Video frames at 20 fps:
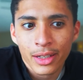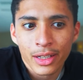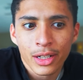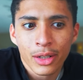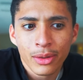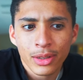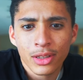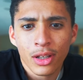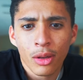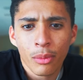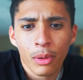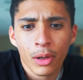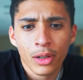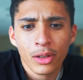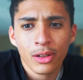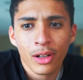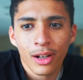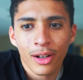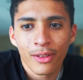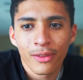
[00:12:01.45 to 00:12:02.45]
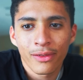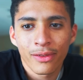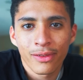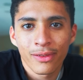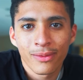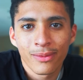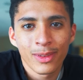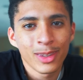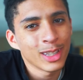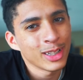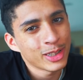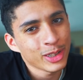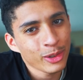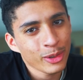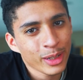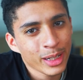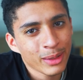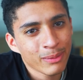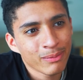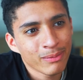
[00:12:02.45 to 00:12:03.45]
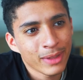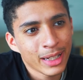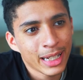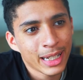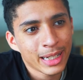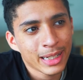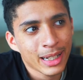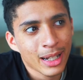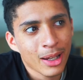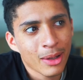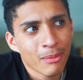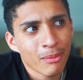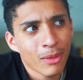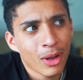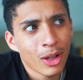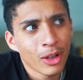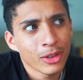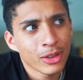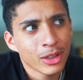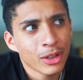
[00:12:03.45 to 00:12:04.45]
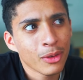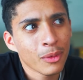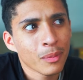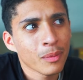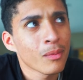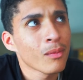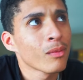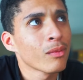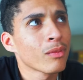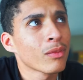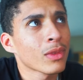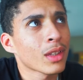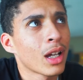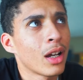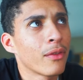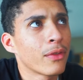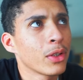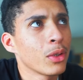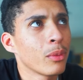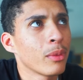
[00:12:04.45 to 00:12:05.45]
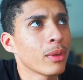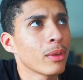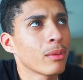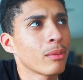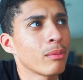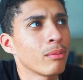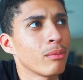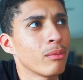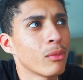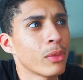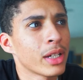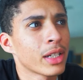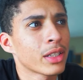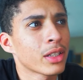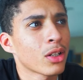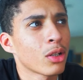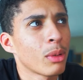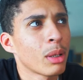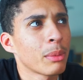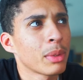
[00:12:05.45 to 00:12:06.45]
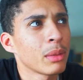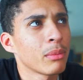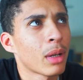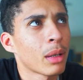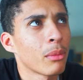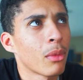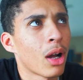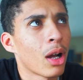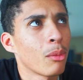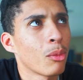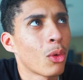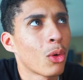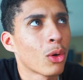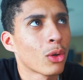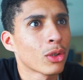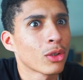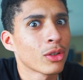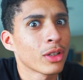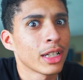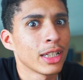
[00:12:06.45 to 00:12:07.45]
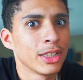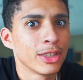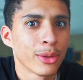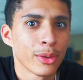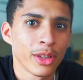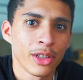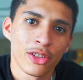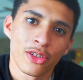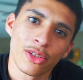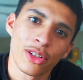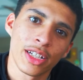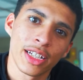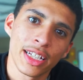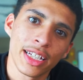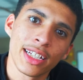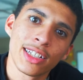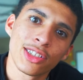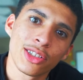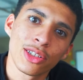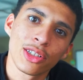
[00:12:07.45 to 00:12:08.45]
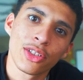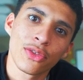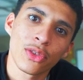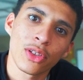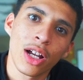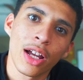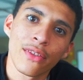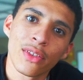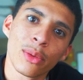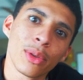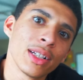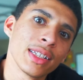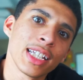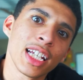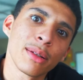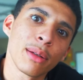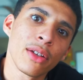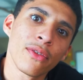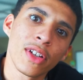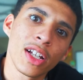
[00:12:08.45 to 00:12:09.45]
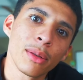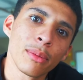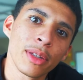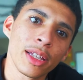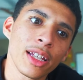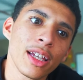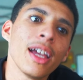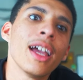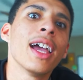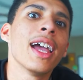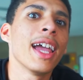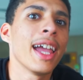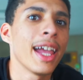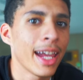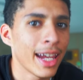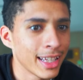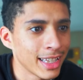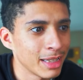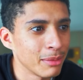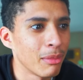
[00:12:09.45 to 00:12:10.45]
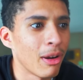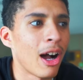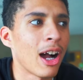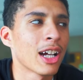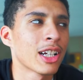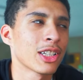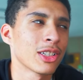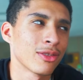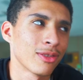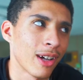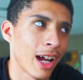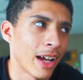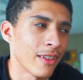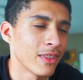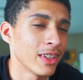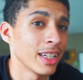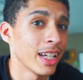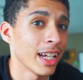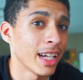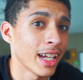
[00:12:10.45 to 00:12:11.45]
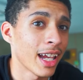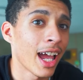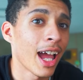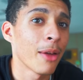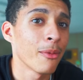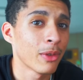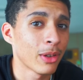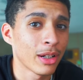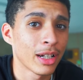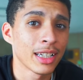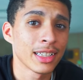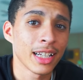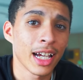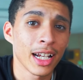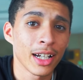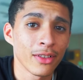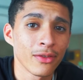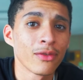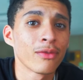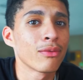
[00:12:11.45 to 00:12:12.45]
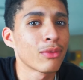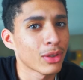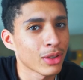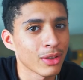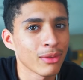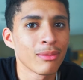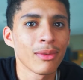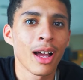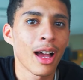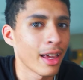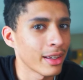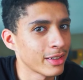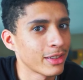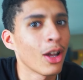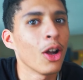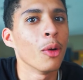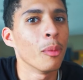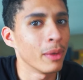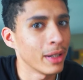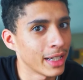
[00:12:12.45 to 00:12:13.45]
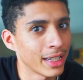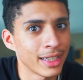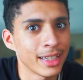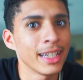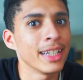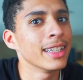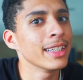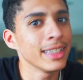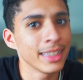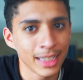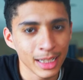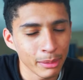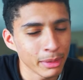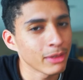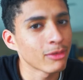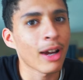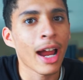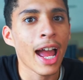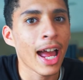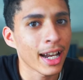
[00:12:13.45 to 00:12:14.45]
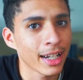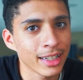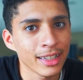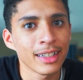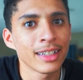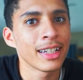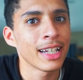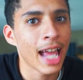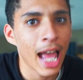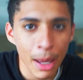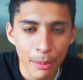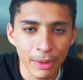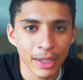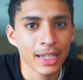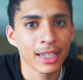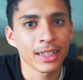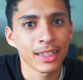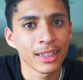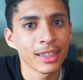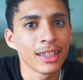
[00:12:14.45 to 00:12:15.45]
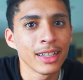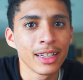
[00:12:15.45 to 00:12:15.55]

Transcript: It's all part of the journey. And also, a few weeks ago, maybe my mom ordered Enjoy the Journey t-shirts for everyone inside my family, and the box arrived today. I'm very excited for us to open it. It'll be rad, epic.